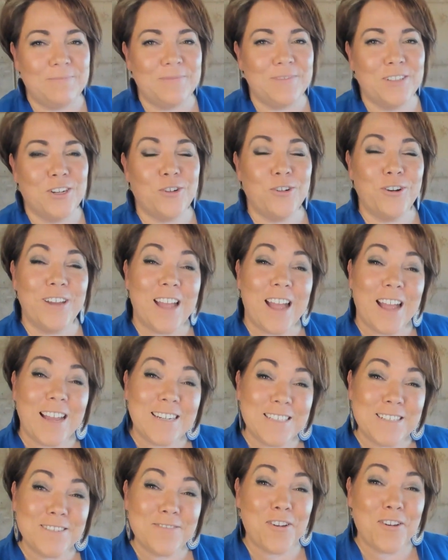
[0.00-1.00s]

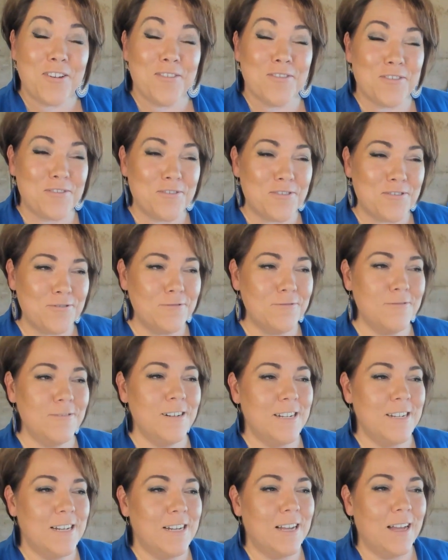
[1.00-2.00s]
creative overall,
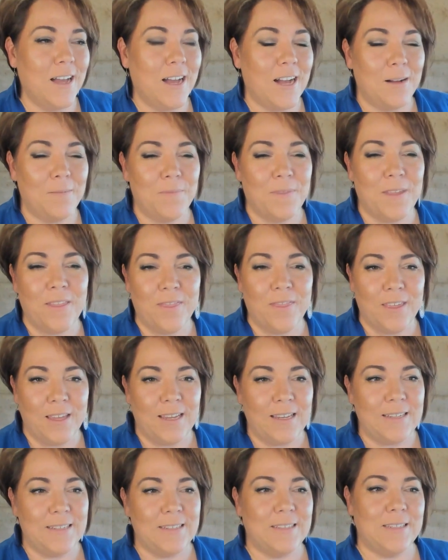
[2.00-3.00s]
that
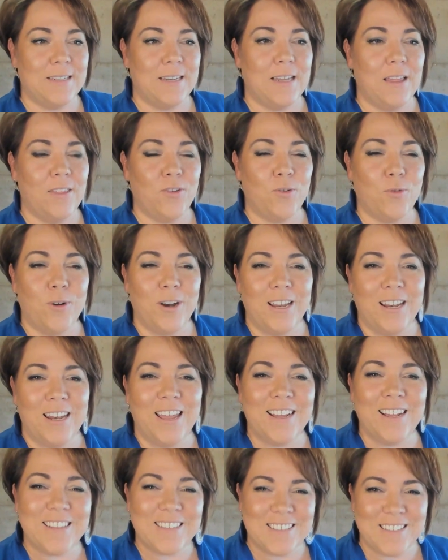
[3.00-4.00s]
these 3
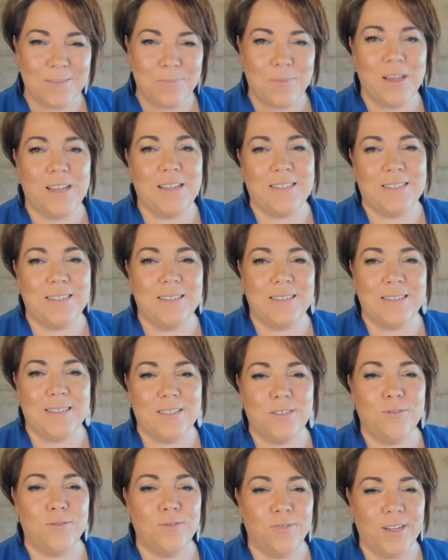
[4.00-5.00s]
legacy pieces
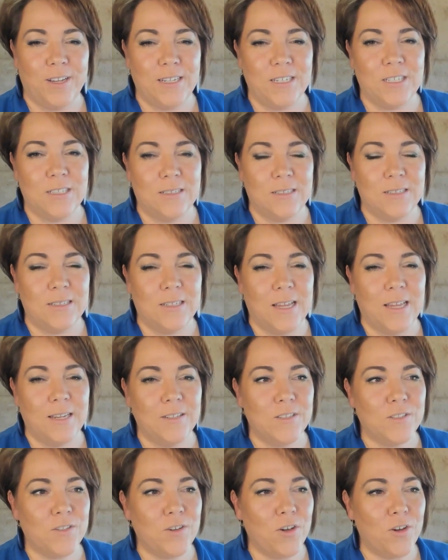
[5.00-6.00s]
still featured. And
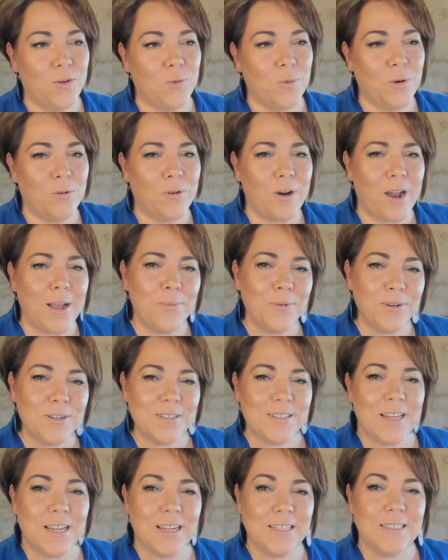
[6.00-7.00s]
so we were able to
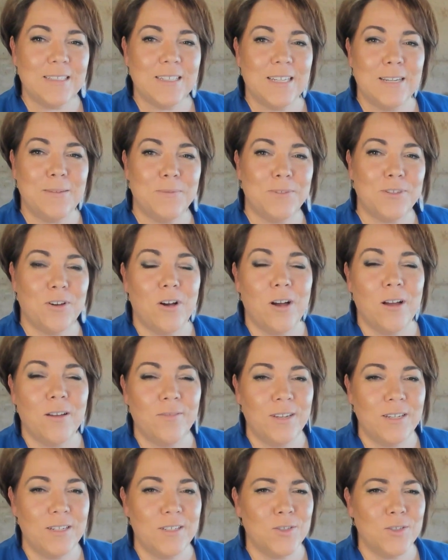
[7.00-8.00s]
take a deep dive
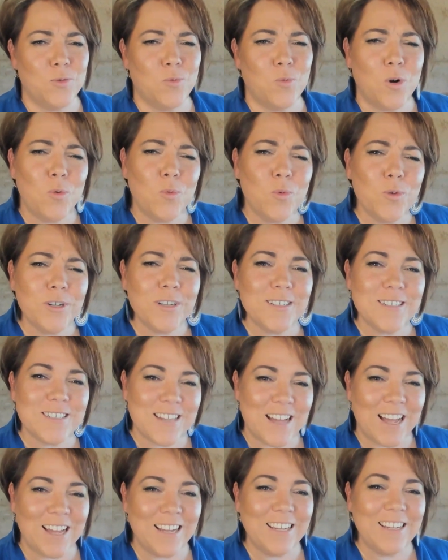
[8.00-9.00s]
into what would it
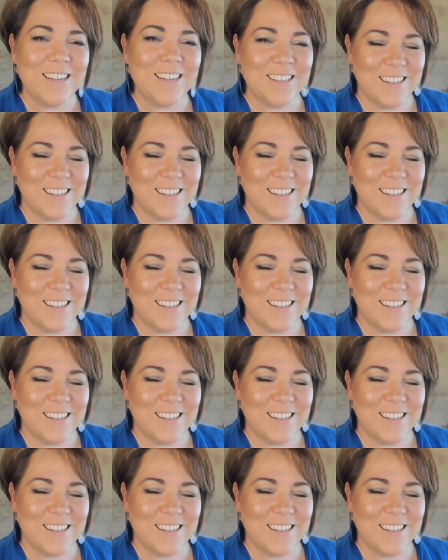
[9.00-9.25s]
take,